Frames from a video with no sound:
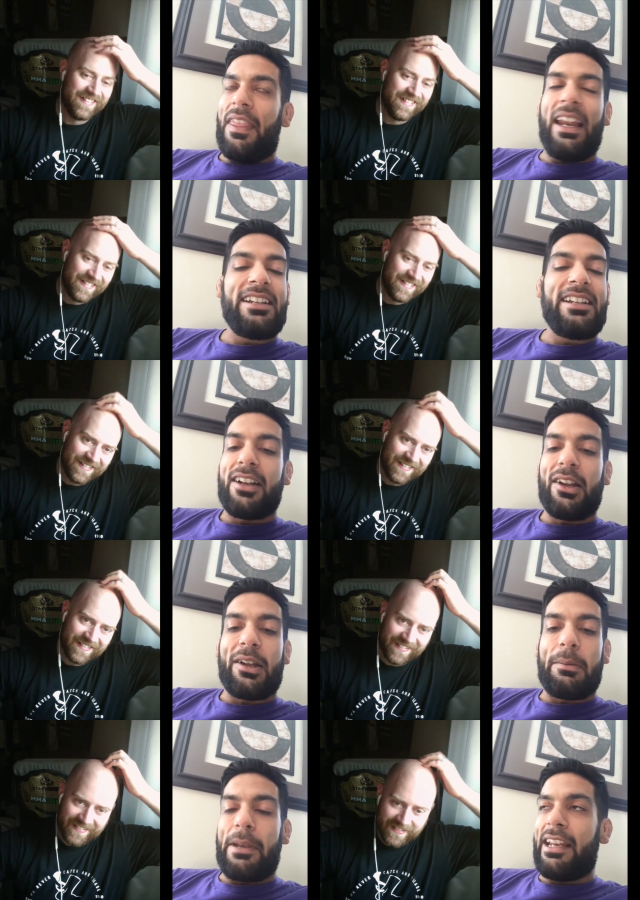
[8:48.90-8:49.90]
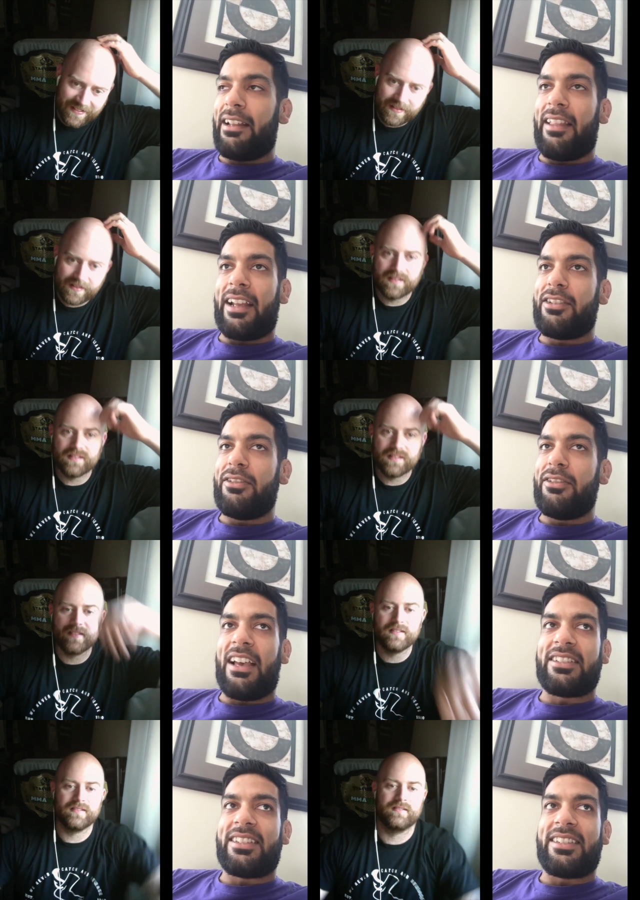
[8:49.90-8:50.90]
Speaker 1: but then I just started competing in, like,
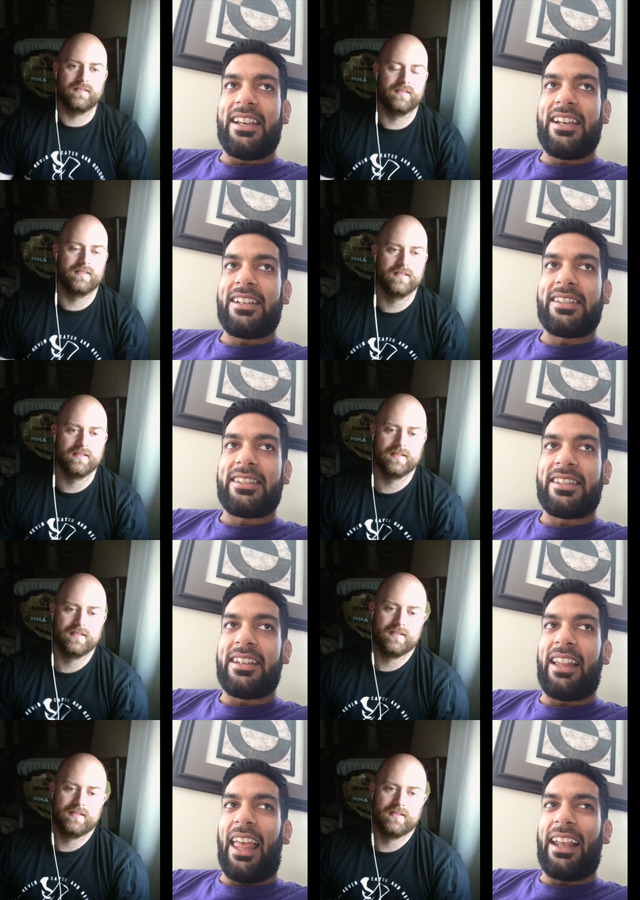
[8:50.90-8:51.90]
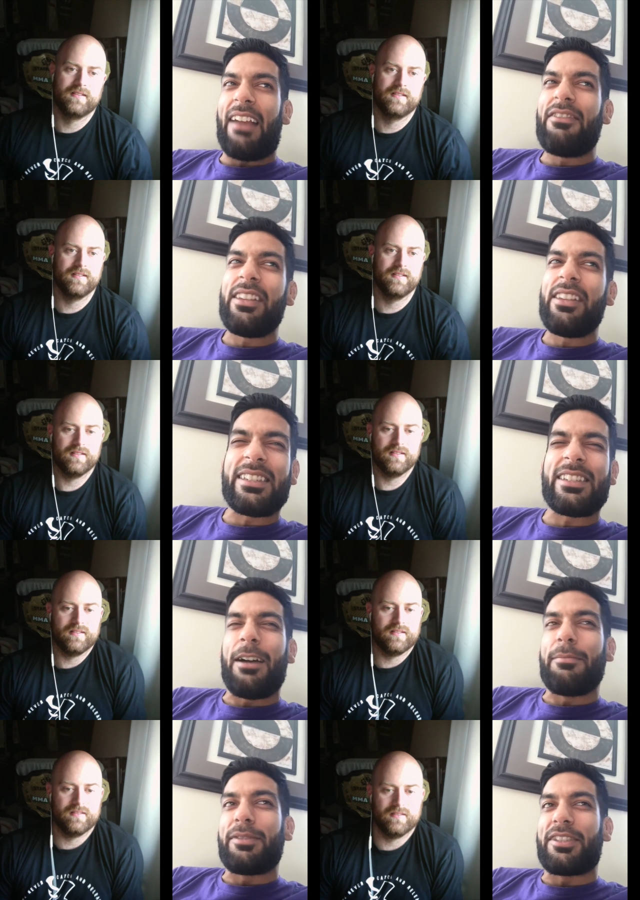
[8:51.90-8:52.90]
2006. And, like, I've done, like,
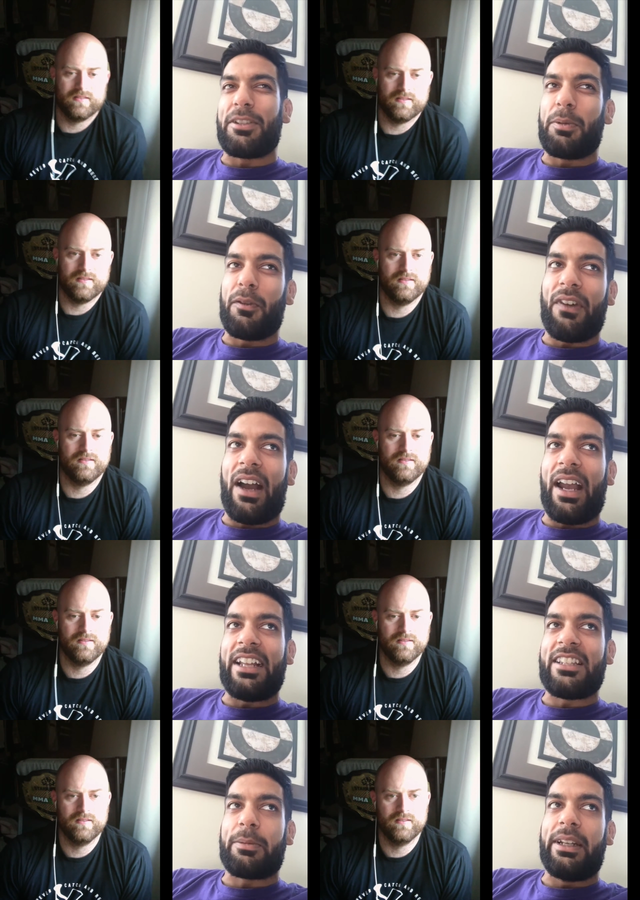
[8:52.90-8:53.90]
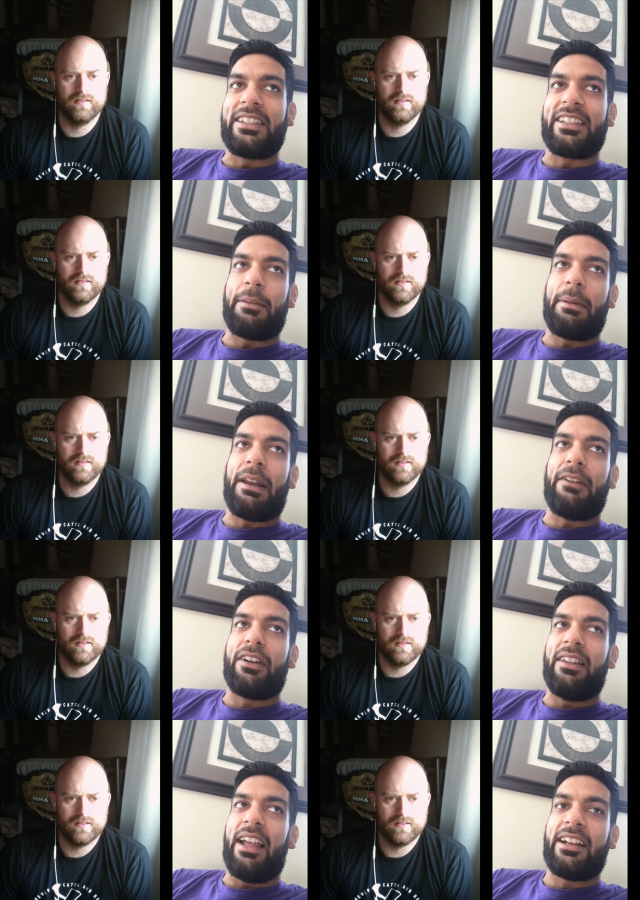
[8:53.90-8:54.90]
some super fights, but it's, like, been in
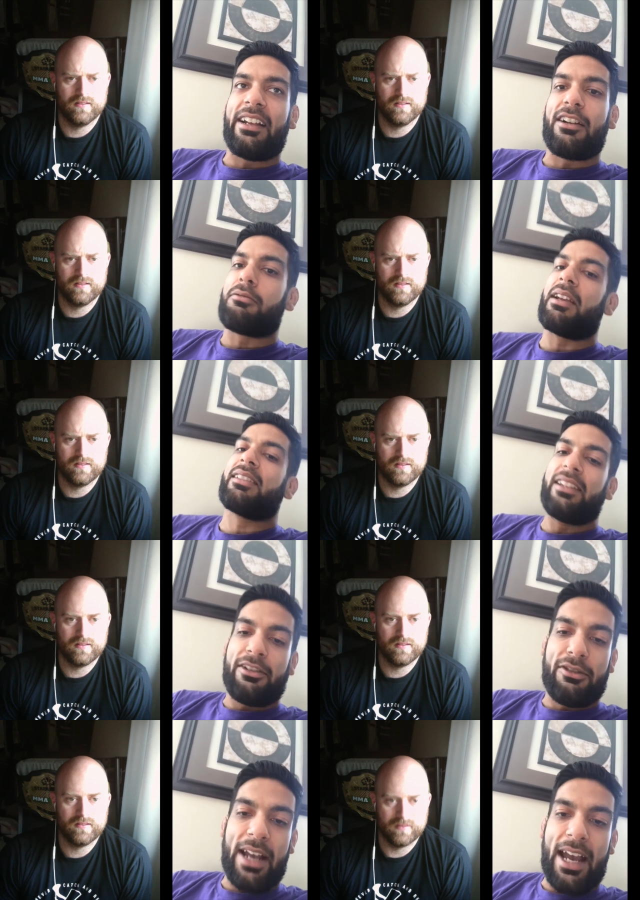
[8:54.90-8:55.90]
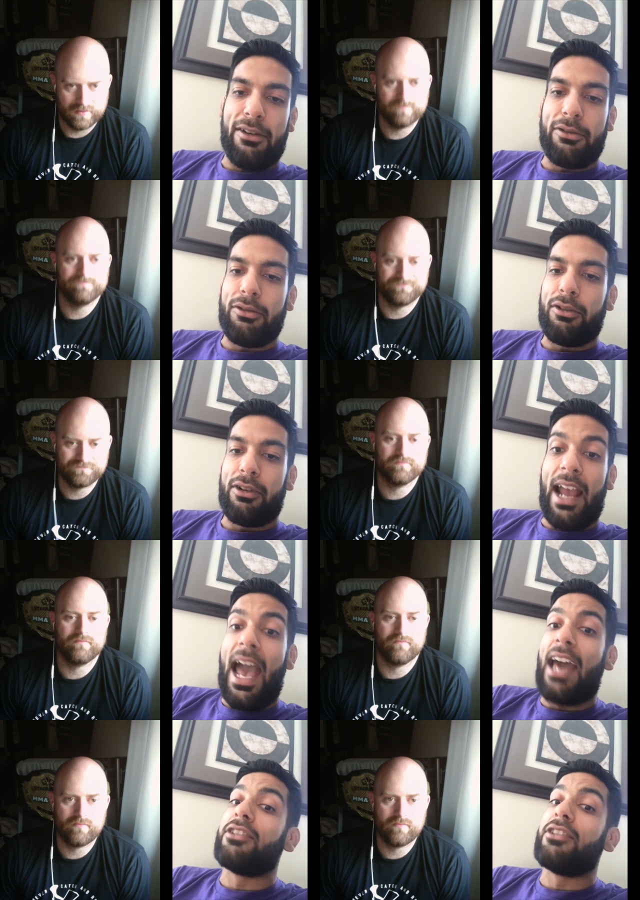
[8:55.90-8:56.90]
front of, like, a wrestling crowd or
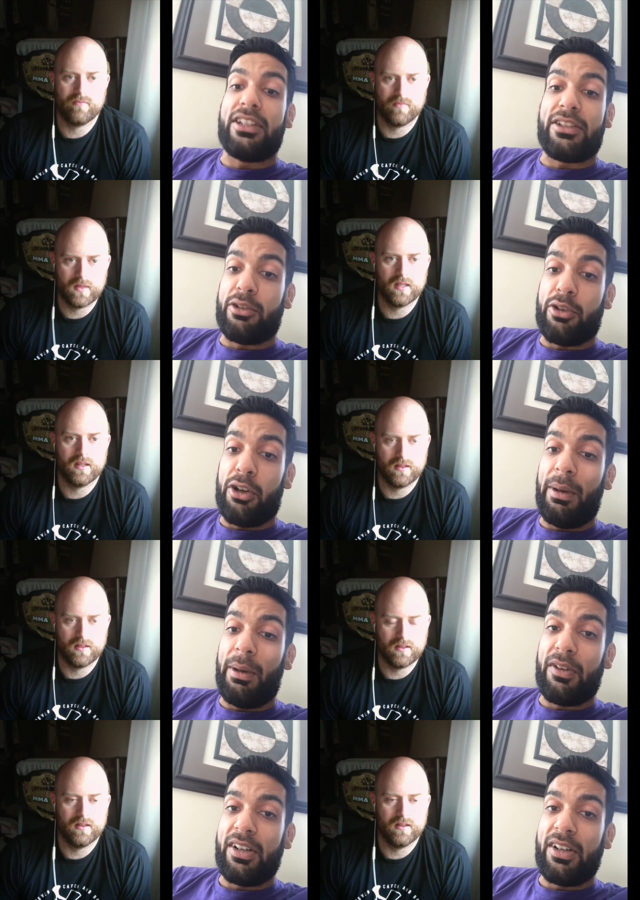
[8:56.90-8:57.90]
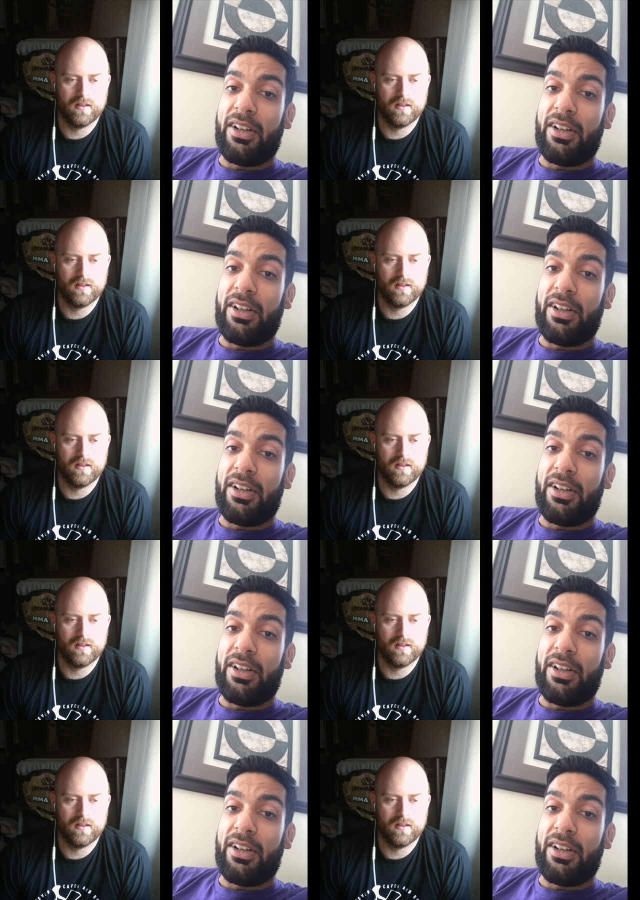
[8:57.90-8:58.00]
at a jiu-jitsu tournament, for